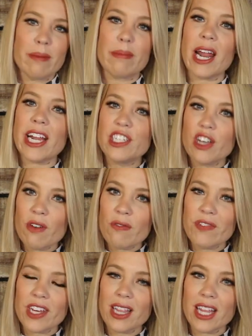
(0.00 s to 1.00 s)
but I don't
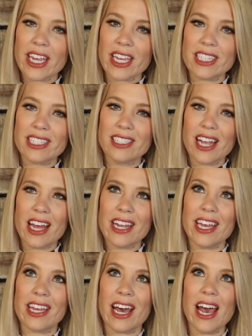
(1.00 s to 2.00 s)
feel like it's done
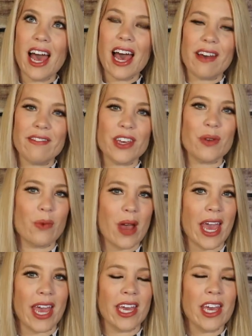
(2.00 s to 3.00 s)
in a heavy
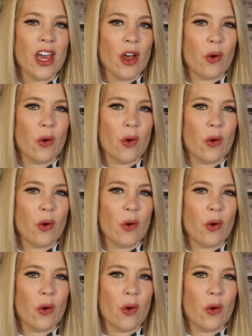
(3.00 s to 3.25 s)
way